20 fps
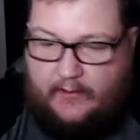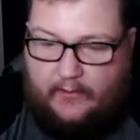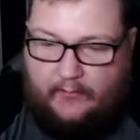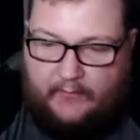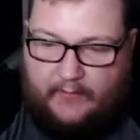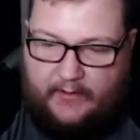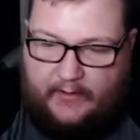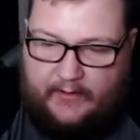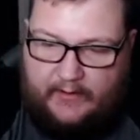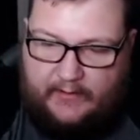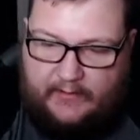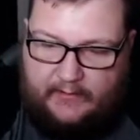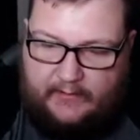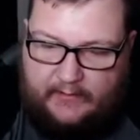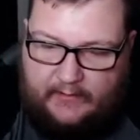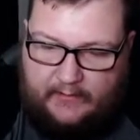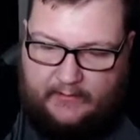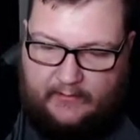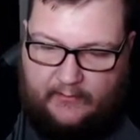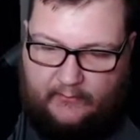Okay.
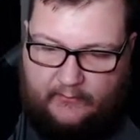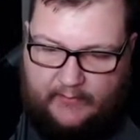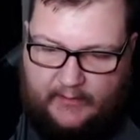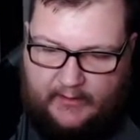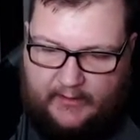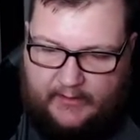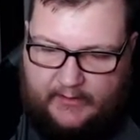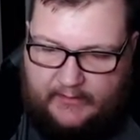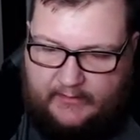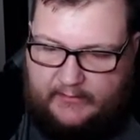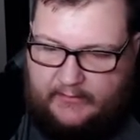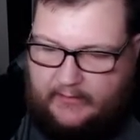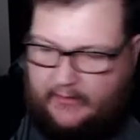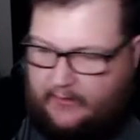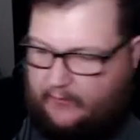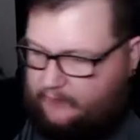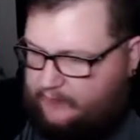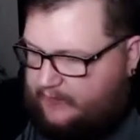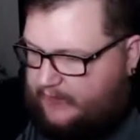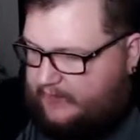Okay.
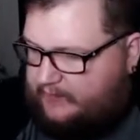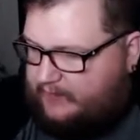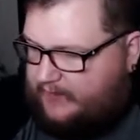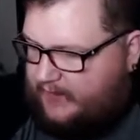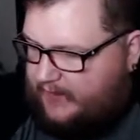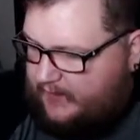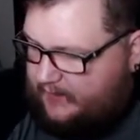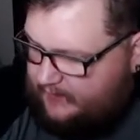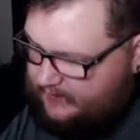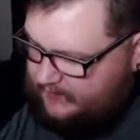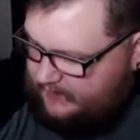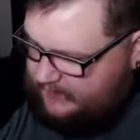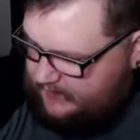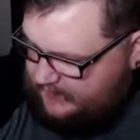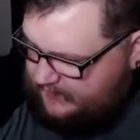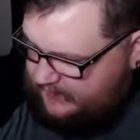I'll take that.